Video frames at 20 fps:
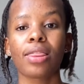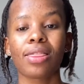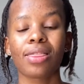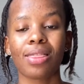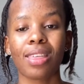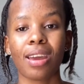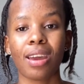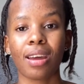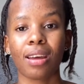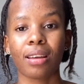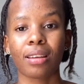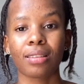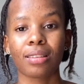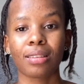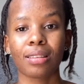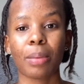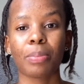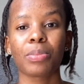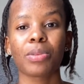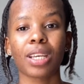the
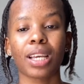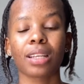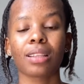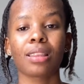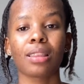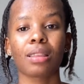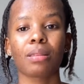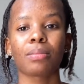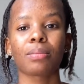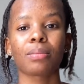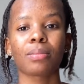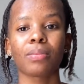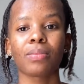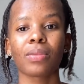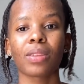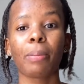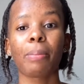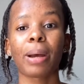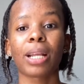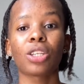subject,
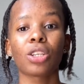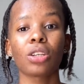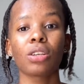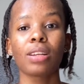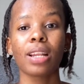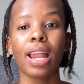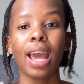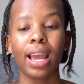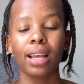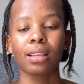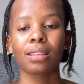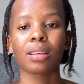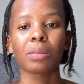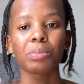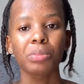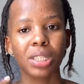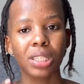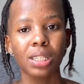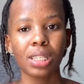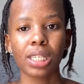the particular
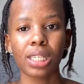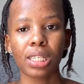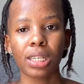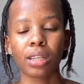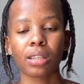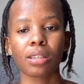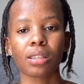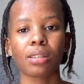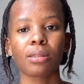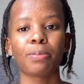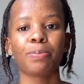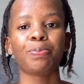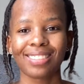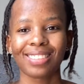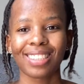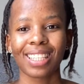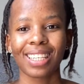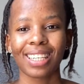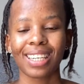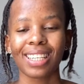exam's details.
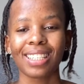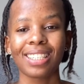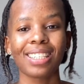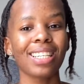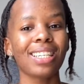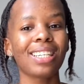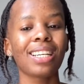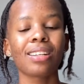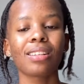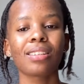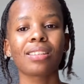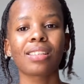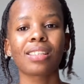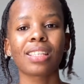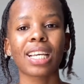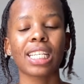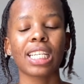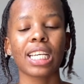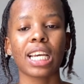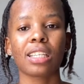Details
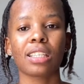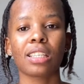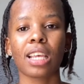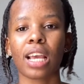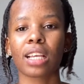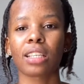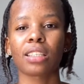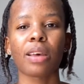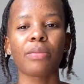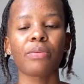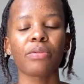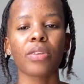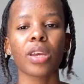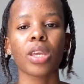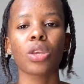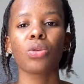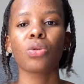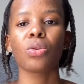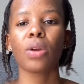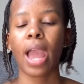such as exam
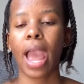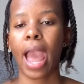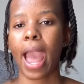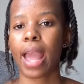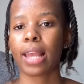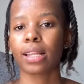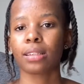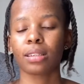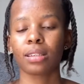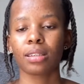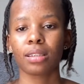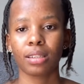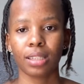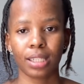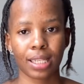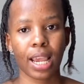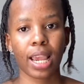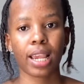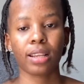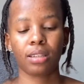venue and
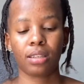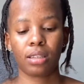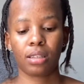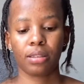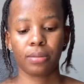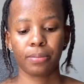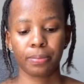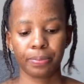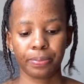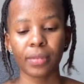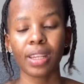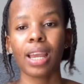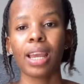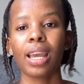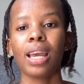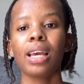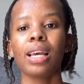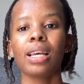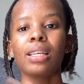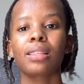date.
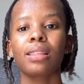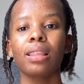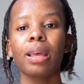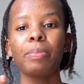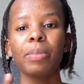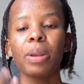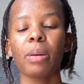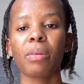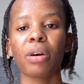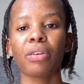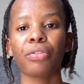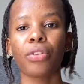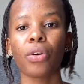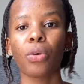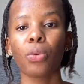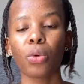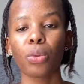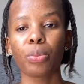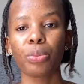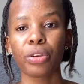Step number
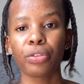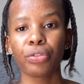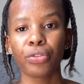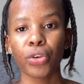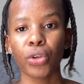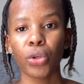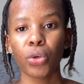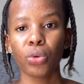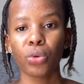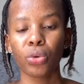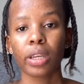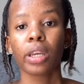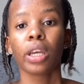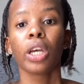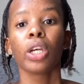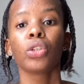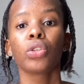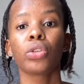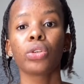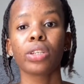four will be for you
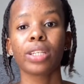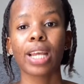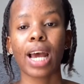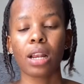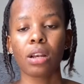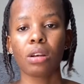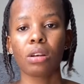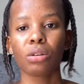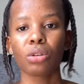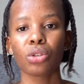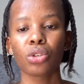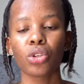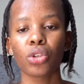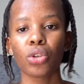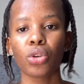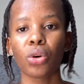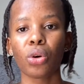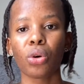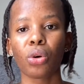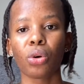to download
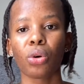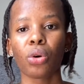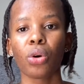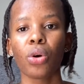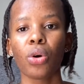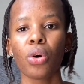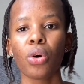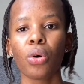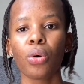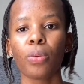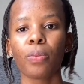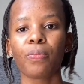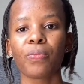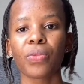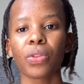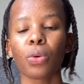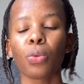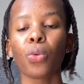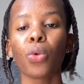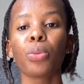your
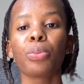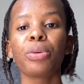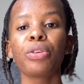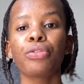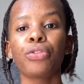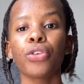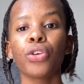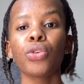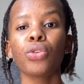proof